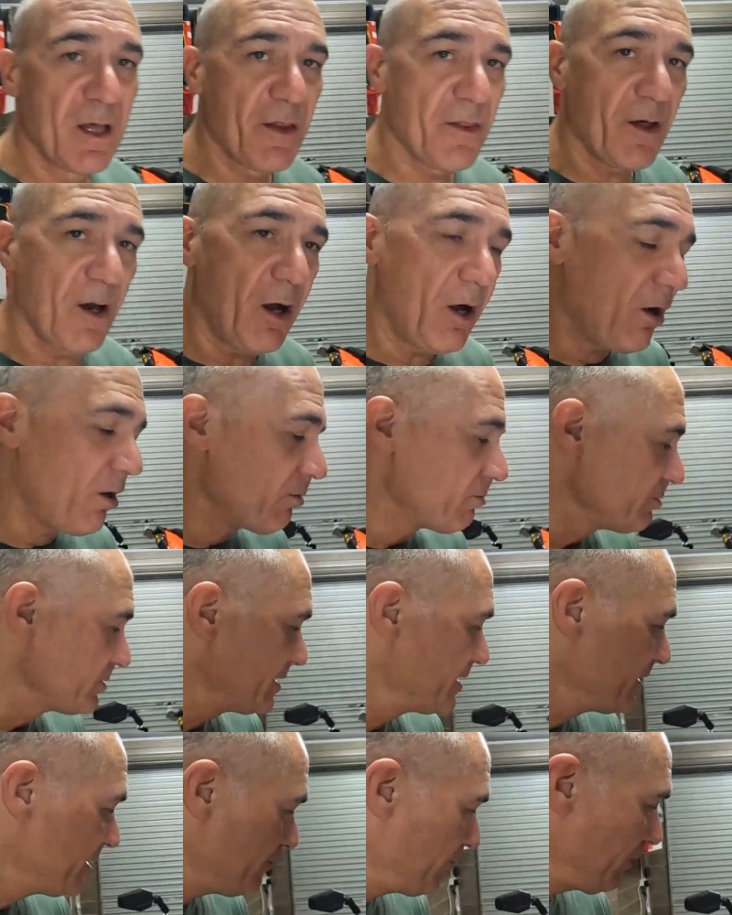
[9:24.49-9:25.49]
The holes
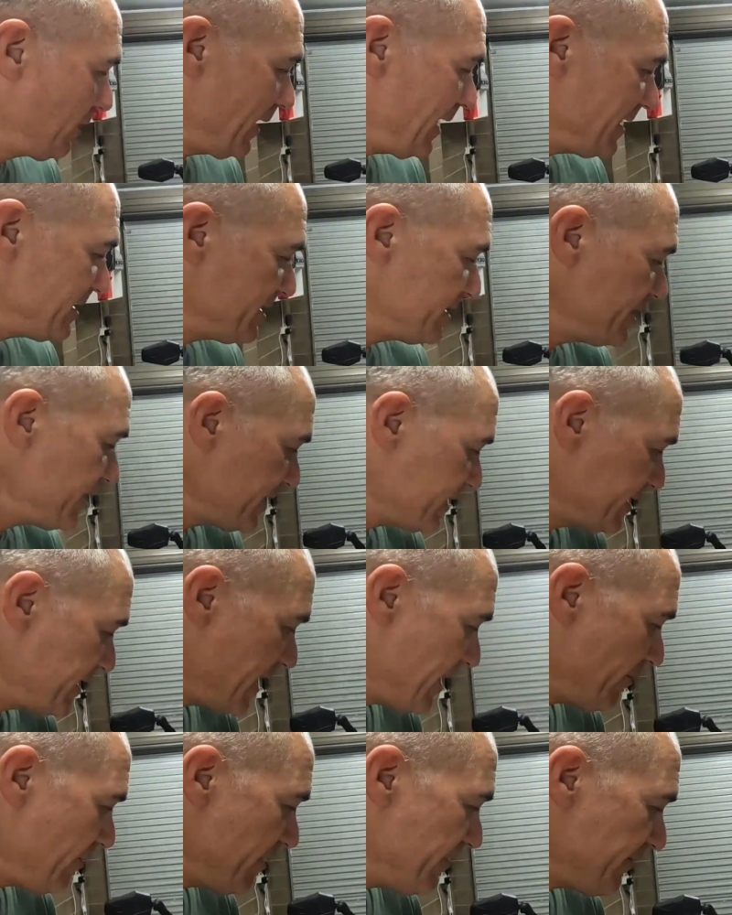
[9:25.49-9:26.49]
in the plastics,
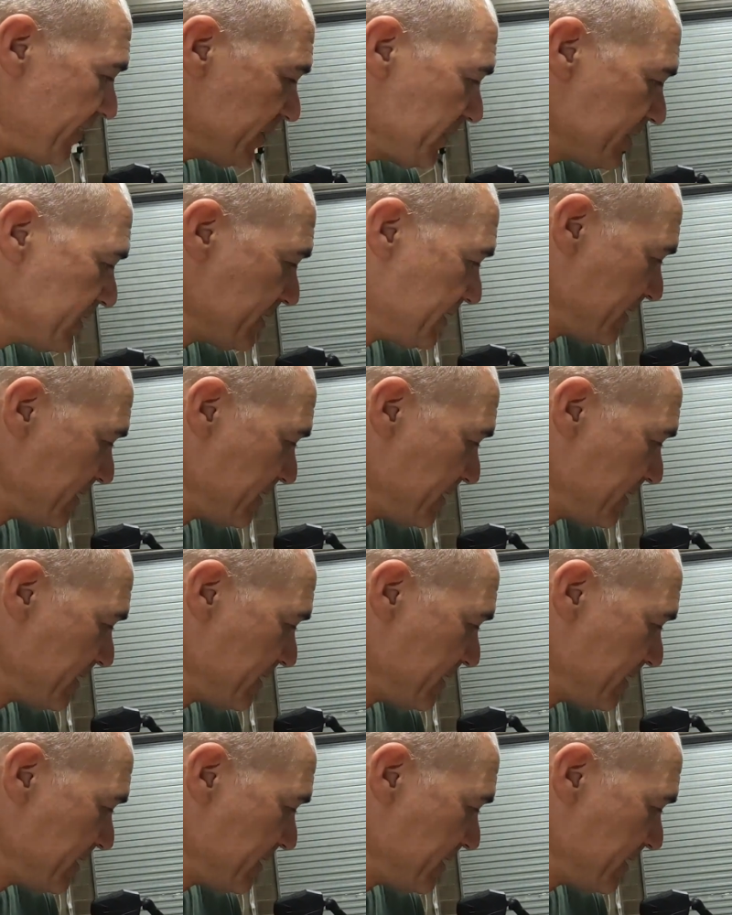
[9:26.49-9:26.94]
however,